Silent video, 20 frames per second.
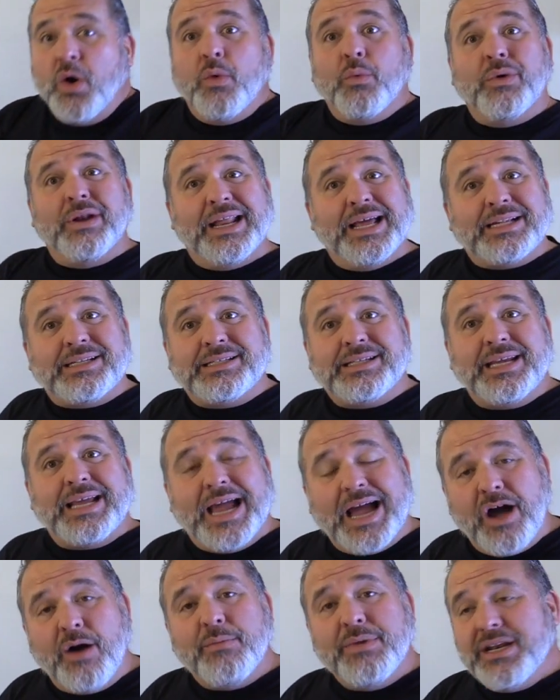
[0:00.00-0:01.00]
Well, let's see
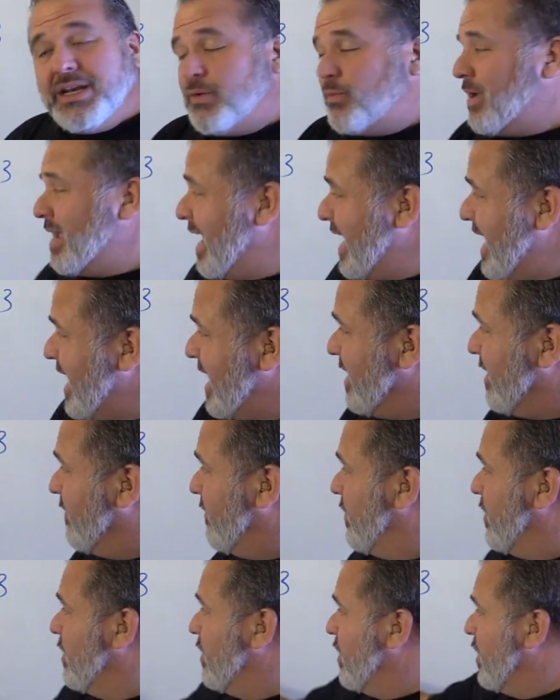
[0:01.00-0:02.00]
how many we
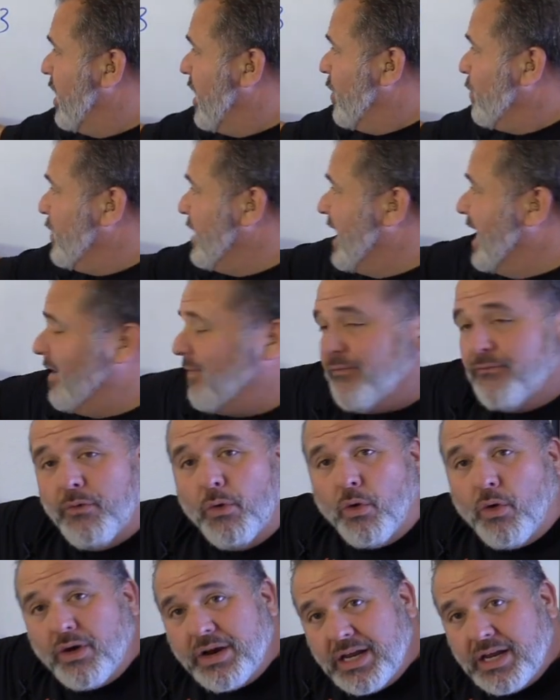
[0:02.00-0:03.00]
have. We have
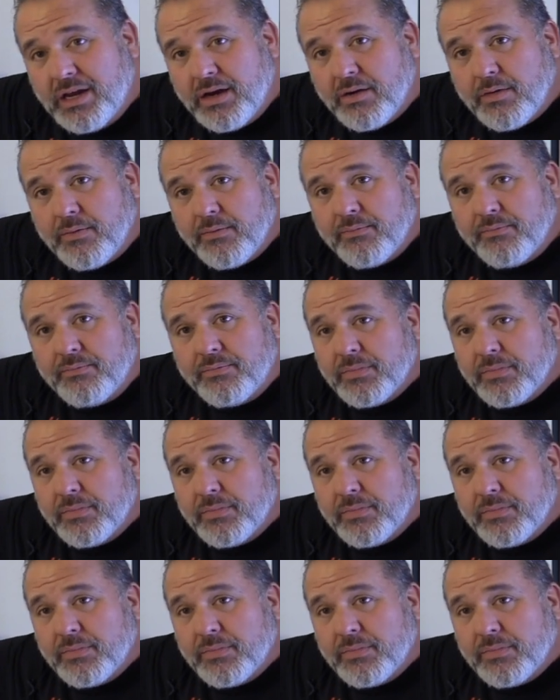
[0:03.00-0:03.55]
4 here,